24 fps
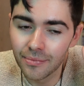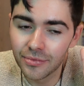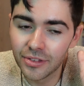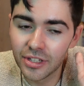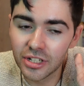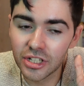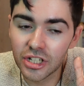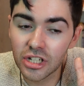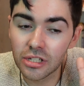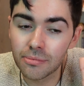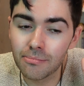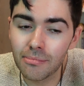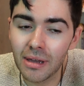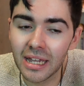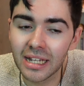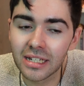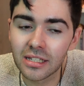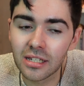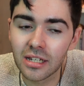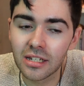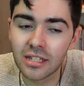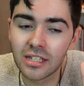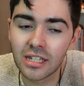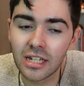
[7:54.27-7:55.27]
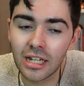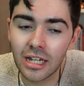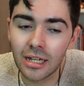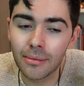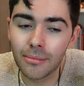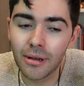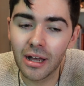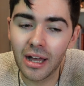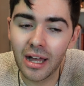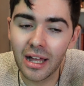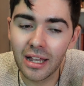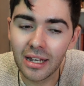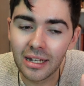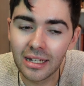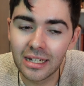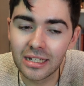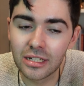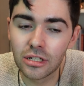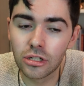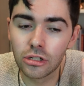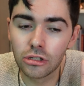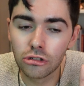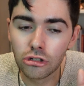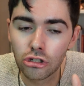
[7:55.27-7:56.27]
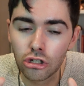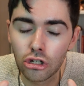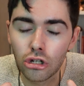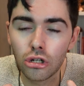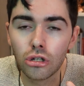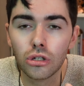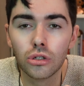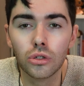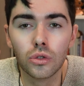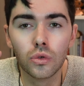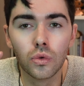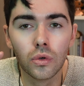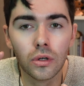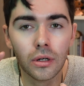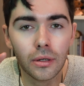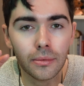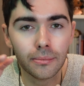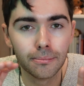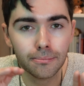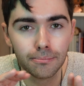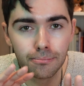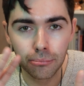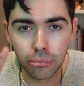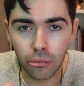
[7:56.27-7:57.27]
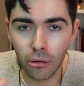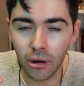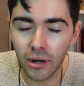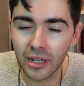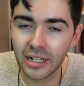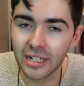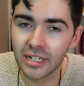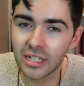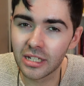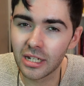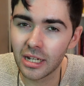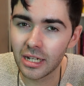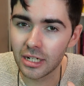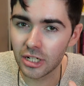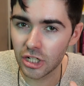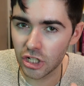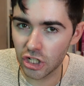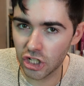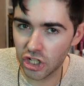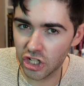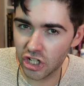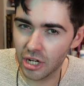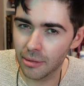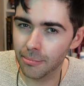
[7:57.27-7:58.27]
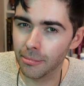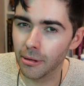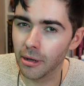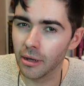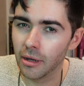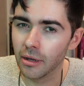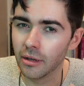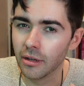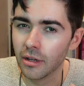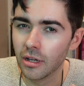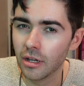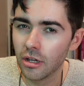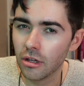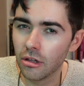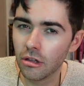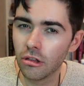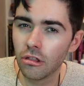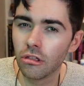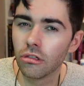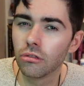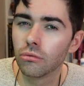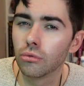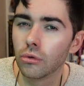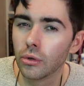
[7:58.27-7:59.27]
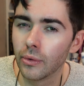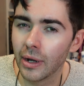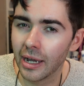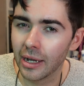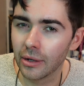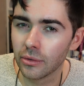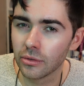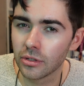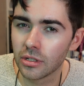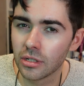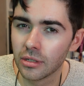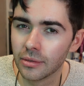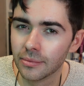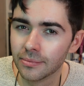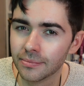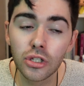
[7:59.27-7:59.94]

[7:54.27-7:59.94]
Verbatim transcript: that just makes her seem a little too bright and chipper throughout.